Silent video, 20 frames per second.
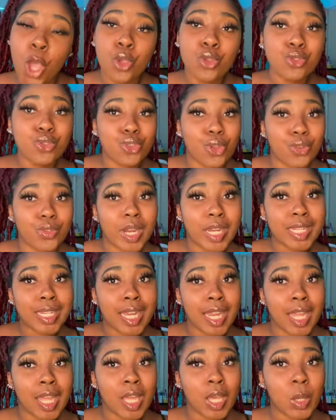So right
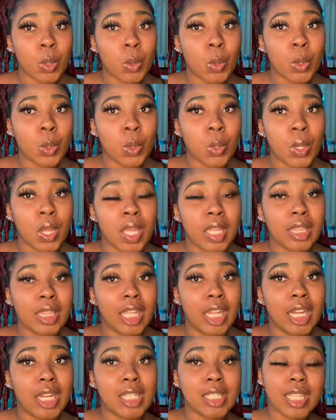now,
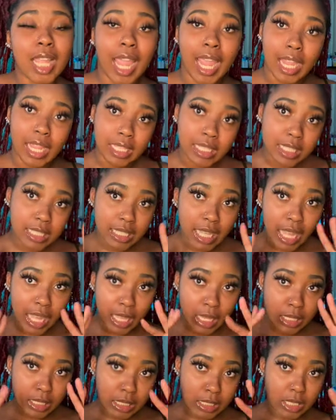there's eight
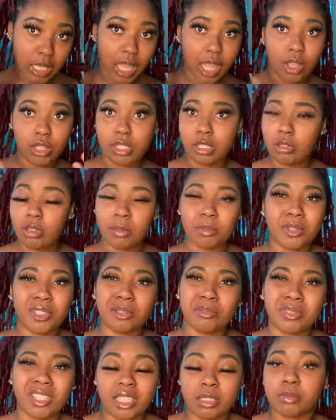styles. I did I put up
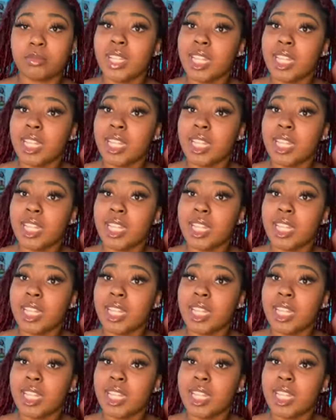10.